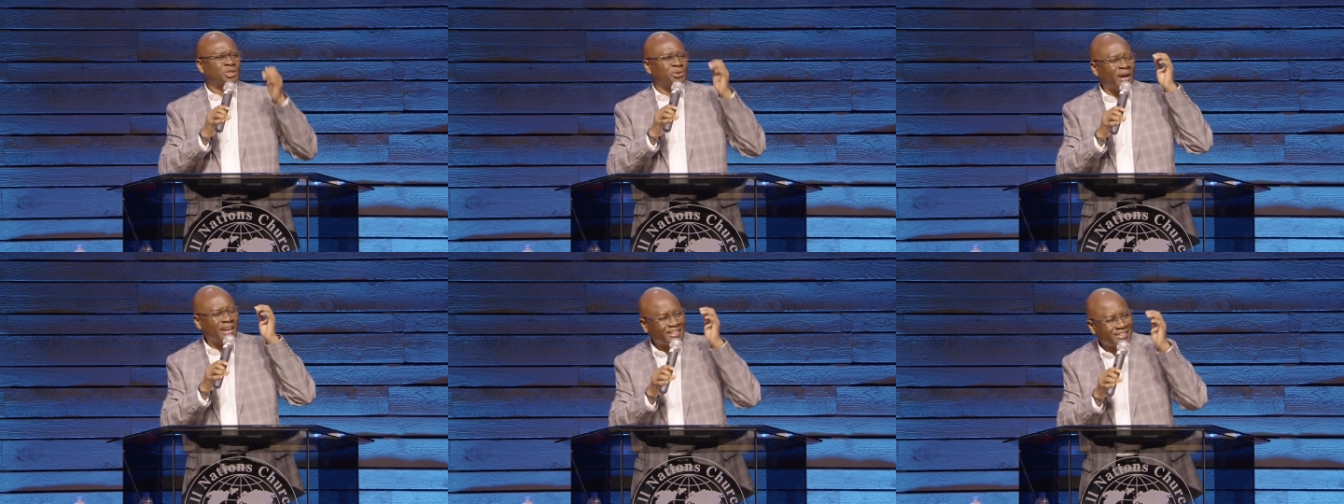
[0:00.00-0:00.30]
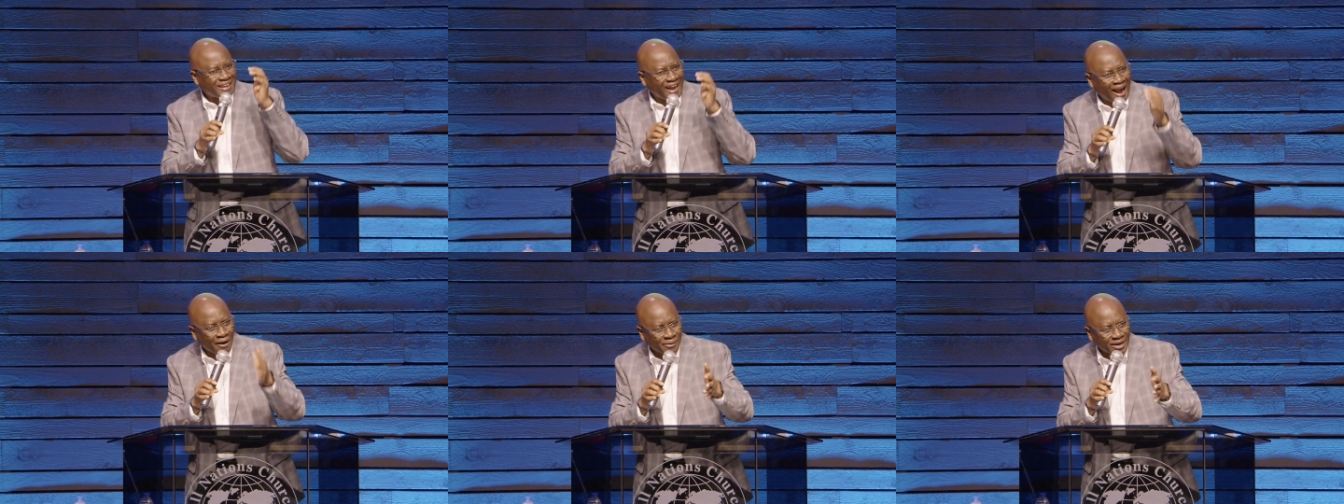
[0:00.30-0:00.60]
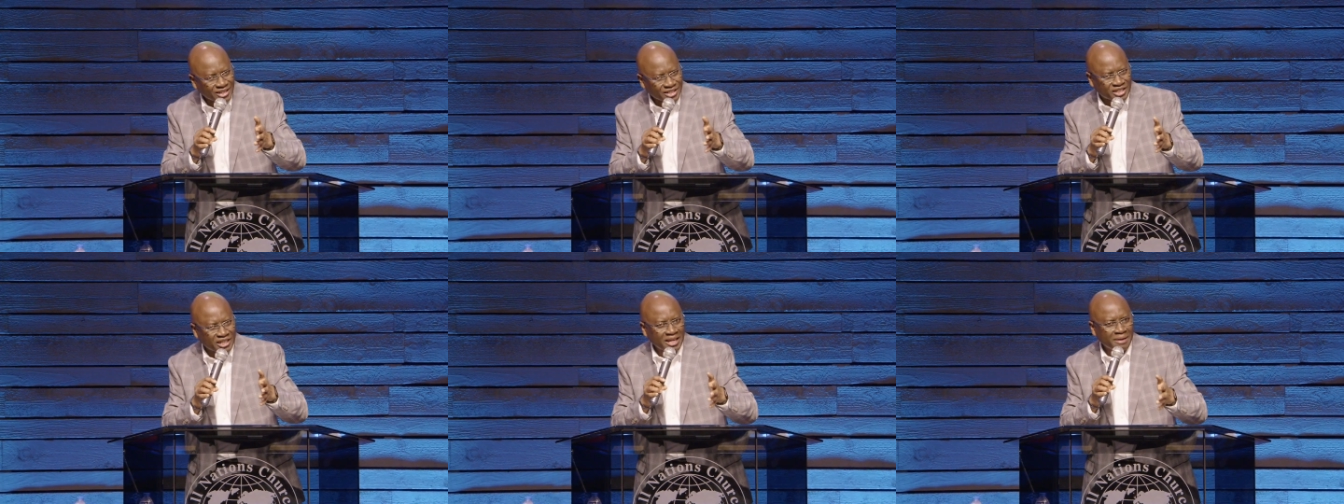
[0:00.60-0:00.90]
to
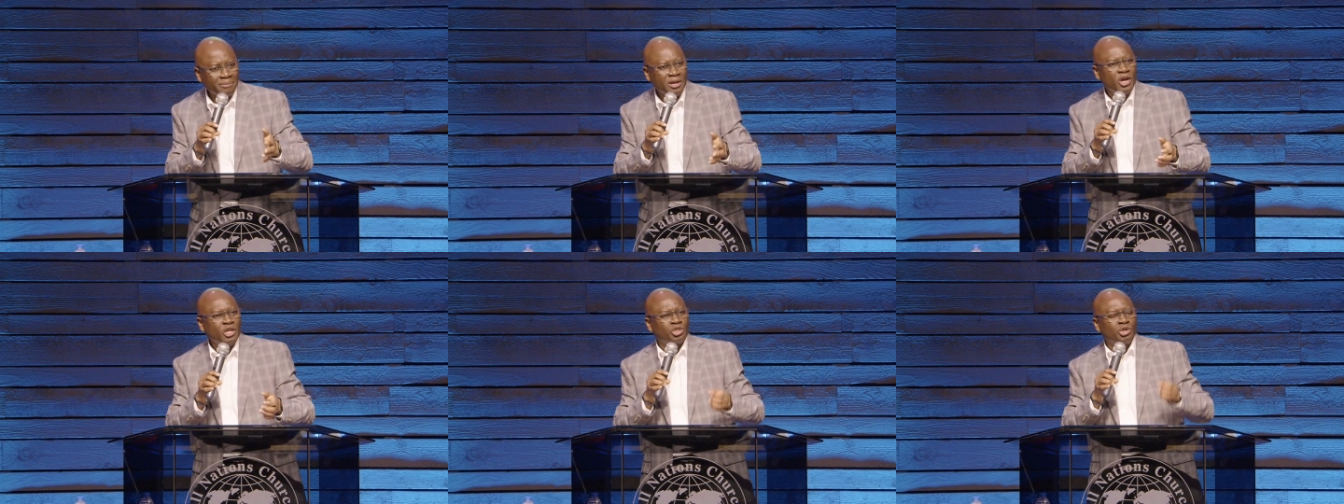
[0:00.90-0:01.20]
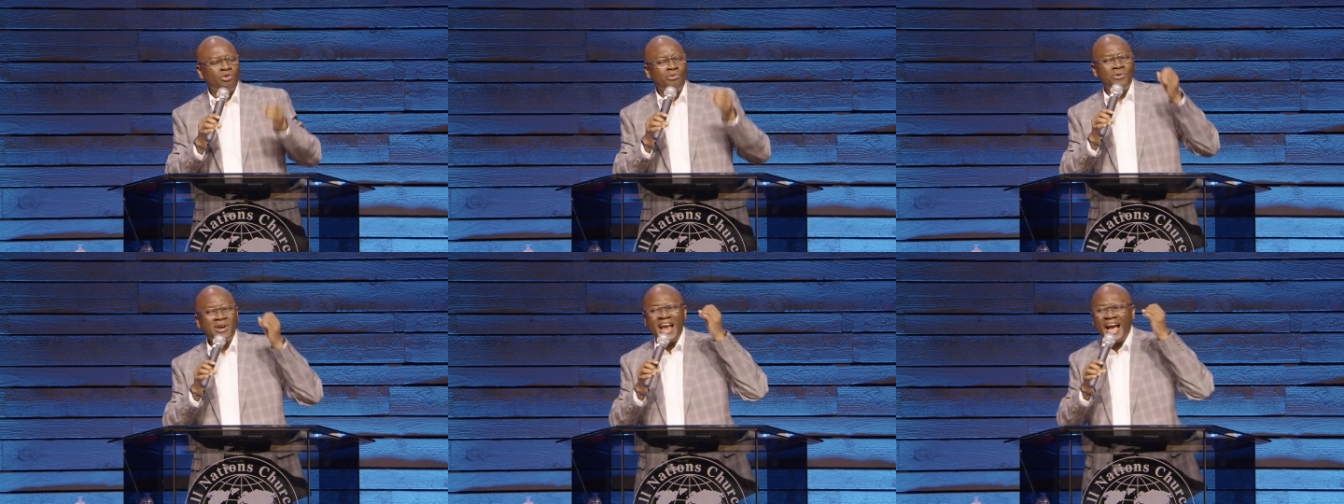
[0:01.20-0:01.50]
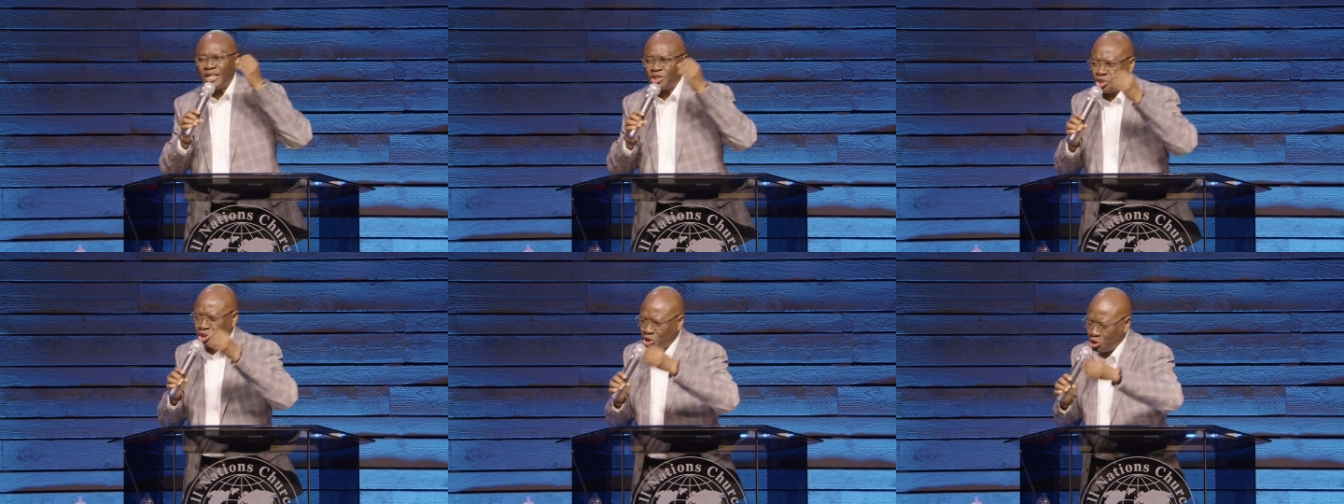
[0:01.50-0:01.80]
encourage him, to
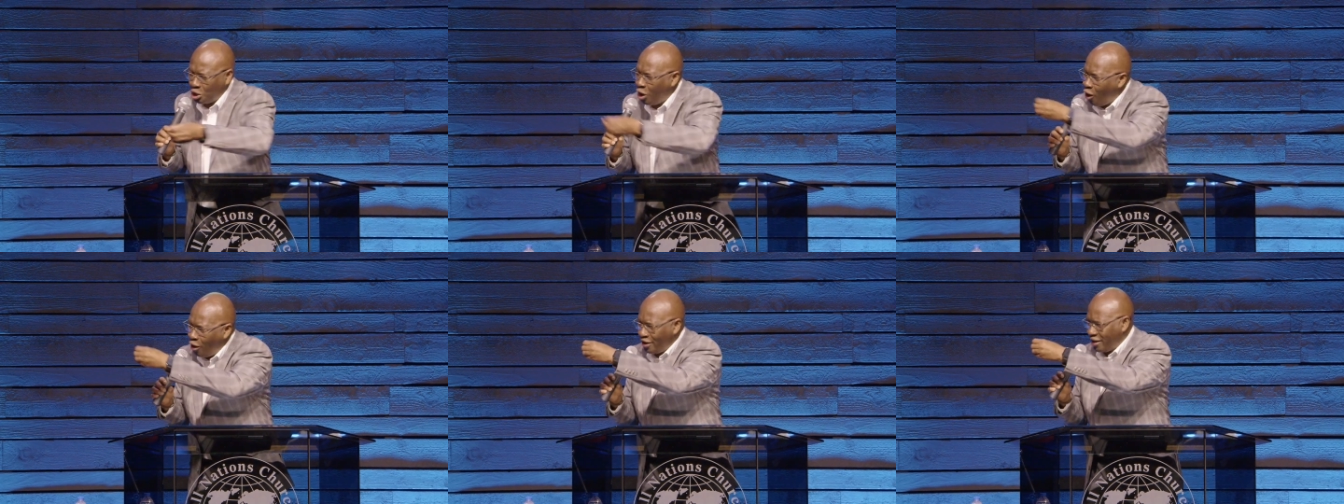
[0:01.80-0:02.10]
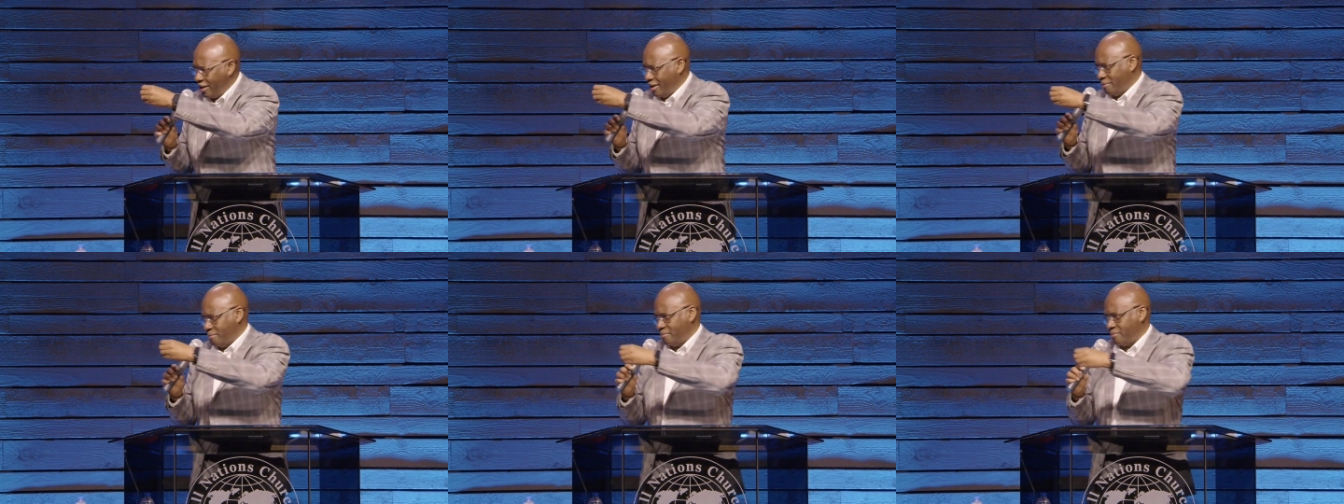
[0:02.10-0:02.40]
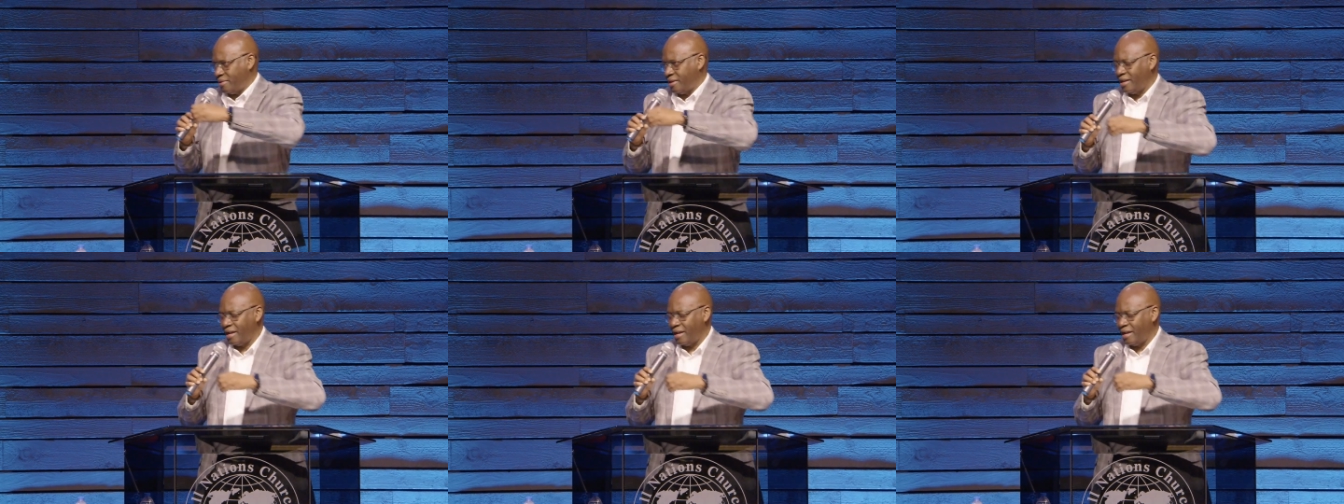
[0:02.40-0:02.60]
reassure him.